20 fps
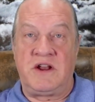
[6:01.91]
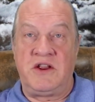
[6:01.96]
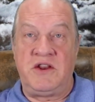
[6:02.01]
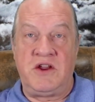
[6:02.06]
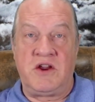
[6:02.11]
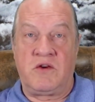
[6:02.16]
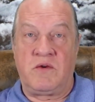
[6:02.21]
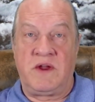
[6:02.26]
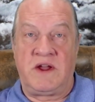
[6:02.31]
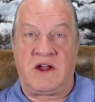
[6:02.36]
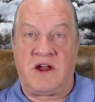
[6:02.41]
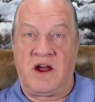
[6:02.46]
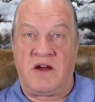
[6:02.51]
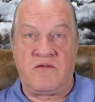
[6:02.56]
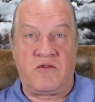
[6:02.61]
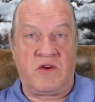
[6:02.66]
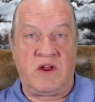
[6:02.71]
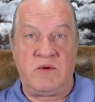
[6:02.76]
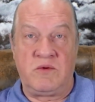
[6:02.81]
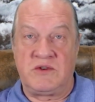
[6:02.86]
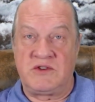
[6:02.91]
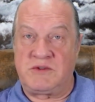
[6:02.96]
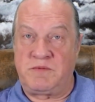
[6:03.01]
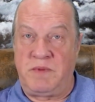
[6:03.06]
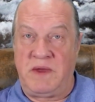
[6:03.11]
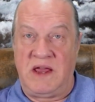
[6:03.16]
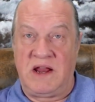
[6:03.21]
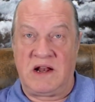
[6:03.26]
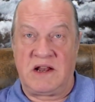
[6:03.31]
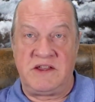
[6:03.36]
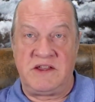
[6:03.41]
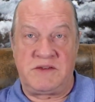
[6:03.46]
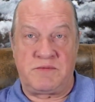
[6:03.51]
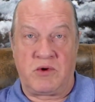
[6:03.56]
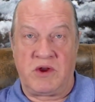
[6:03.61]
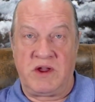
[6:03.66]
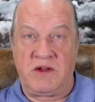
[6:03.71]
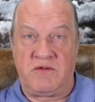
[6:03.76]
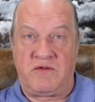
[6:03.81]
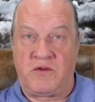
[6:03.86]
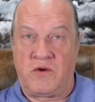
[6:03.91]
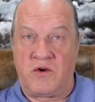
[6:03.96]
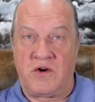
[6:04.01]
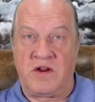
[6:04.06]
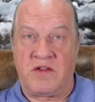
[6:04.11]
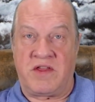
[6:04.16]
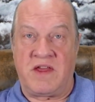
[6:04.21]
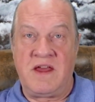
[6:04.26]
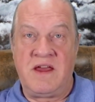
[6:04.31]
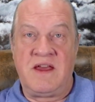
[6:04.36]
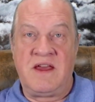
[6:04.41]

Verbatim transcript: and your recovery will speedily spring forth,